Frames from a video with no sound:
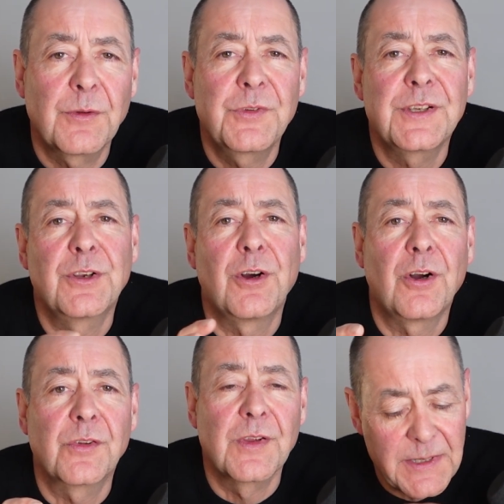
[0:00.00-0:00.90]
Obviously
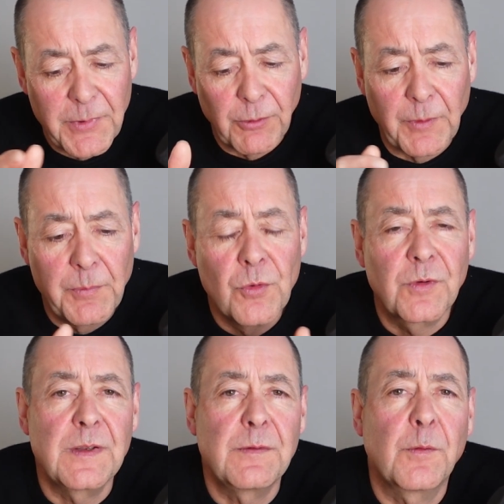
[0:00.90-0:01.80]
got inbuilt
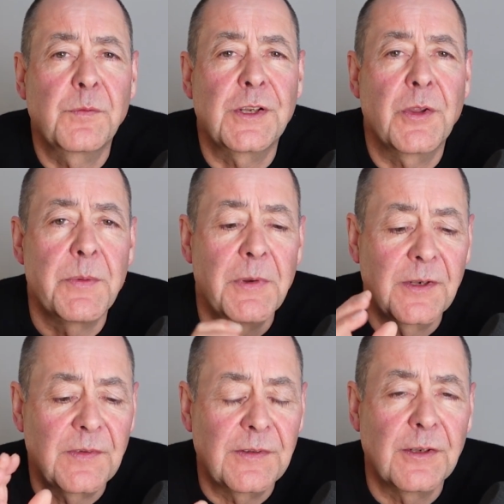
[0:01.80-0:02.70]
reporting, you've obviously got the
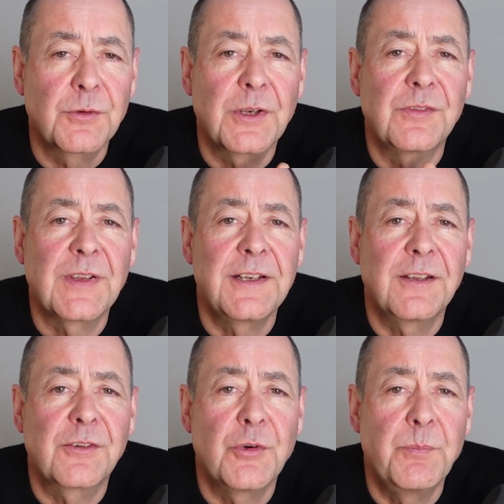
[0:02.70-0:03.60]
ability to look at data
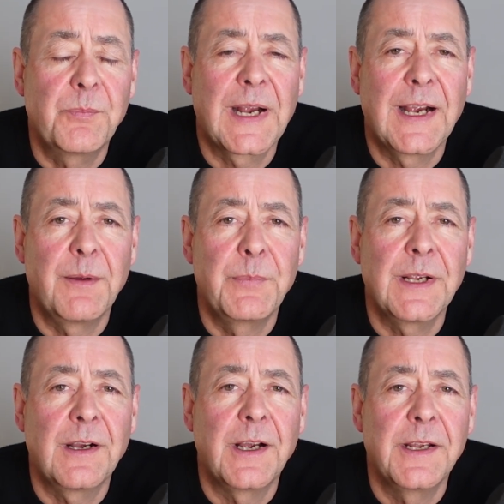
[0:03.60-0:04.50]
through Power
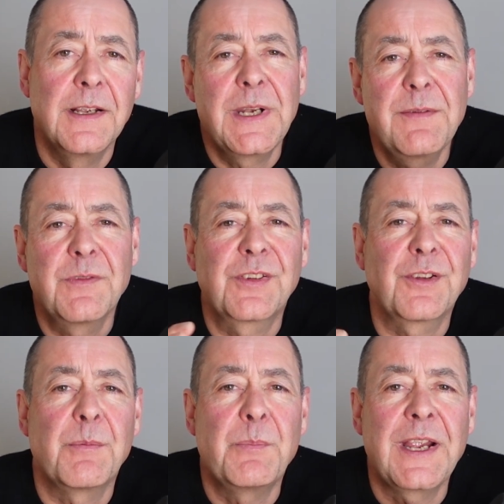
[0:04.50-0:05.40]
BI, but even sort
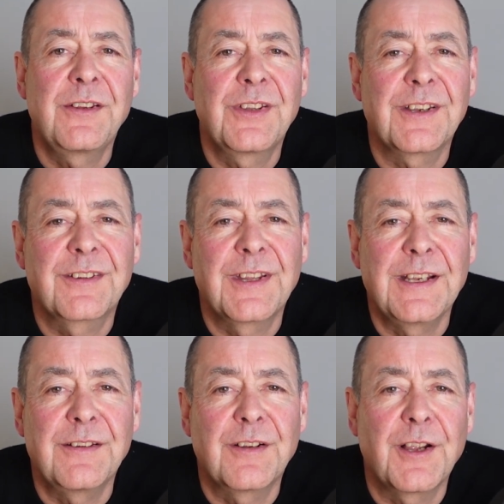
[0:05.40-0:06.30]
of the basics
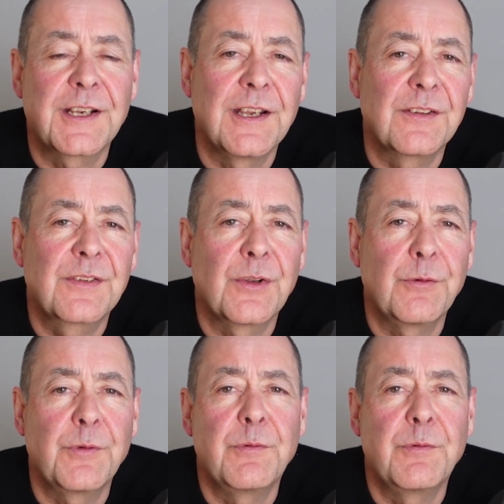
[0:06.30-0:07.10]
things like its sort of